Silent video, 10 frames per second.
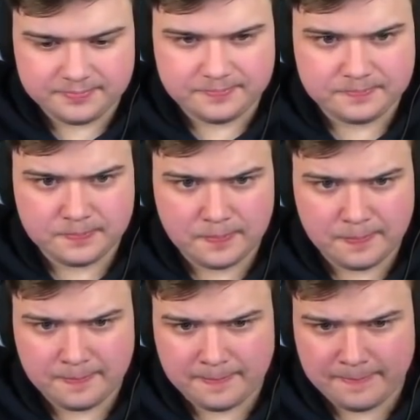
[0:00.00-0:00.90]

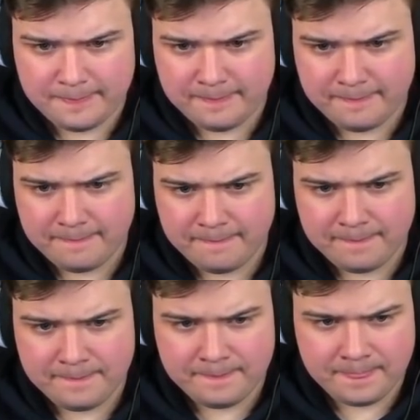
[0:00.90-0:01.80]

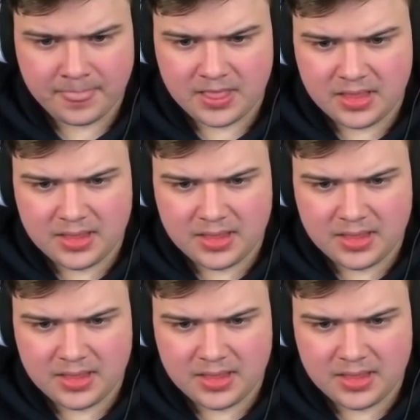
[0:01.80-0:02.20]
(silence)